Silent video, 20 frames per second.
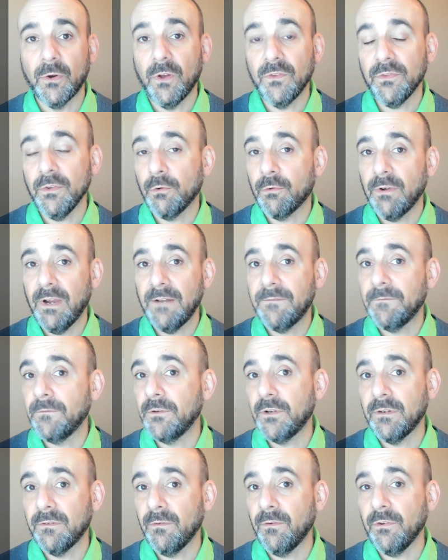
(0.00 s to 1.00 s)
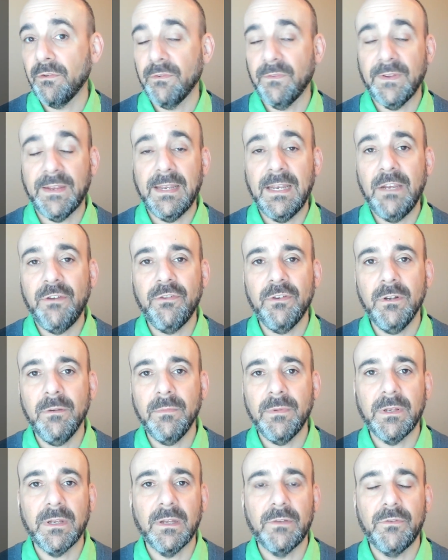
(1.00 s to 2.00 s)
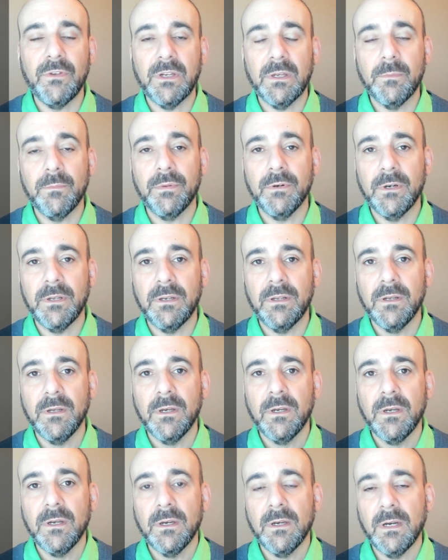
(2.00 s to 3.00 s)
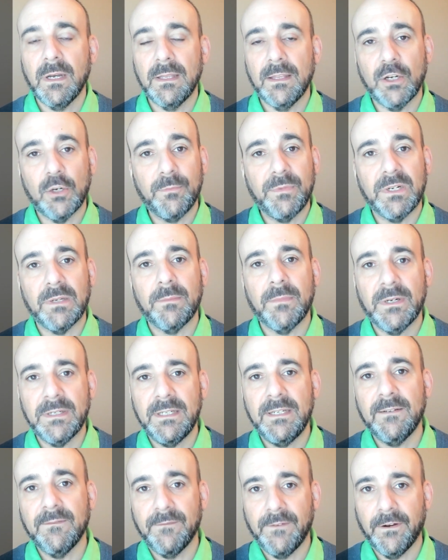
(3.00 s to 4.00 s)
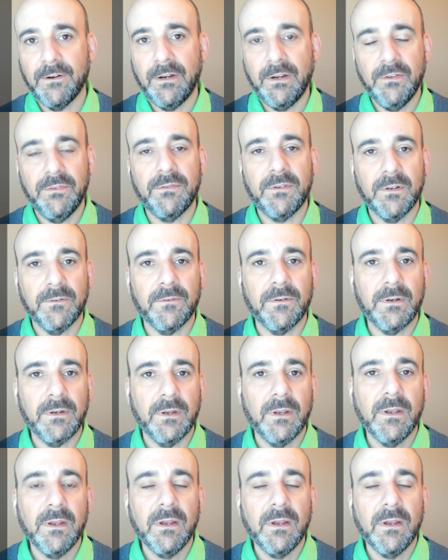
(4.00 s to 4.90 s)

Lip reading: also great for diversification because you can put a little bit of money in various different